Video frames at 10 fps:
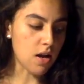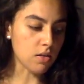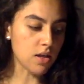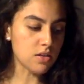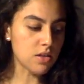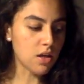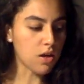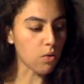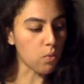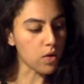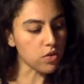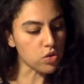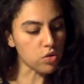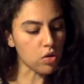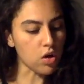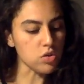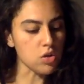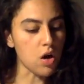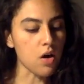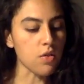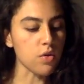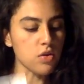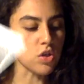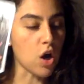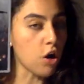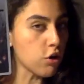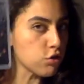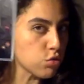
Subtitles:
Now let's see here what these two cards are. The Daughter of